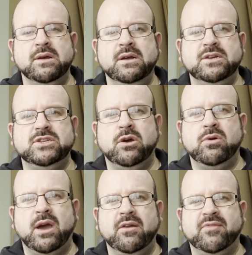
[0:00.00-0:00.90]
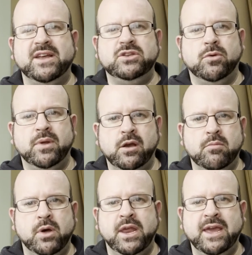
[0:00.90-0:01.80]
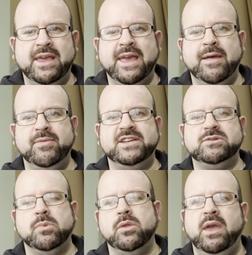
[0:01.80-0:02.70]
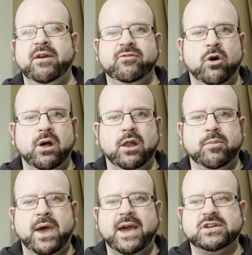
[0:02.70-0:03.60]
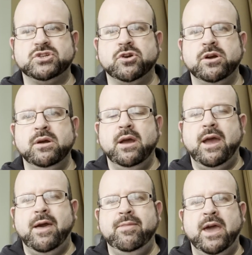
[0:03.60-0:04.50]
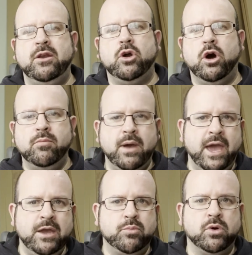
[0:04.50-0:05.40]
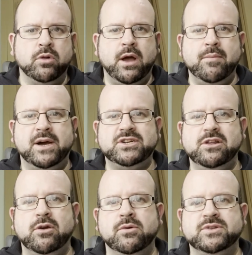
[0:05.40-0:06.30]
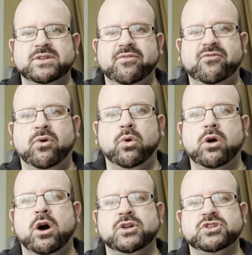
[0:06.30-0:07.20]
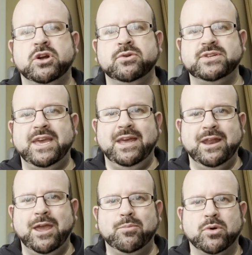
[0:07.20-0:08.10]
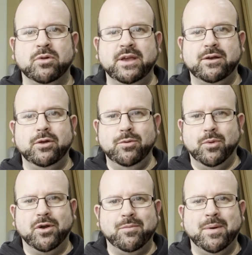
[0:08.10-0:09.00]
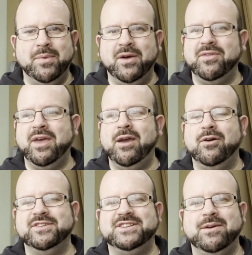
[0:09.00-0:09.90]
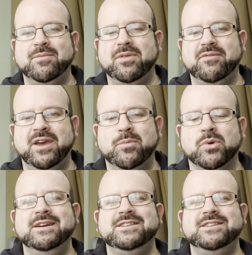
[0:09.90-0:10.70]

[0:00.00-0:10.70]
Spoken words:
So kind of like doubling our money again this month, if not a little bit extra. And then come April, I'm actually going to 4 card shows in April, including one on my birthday on the 7th of April.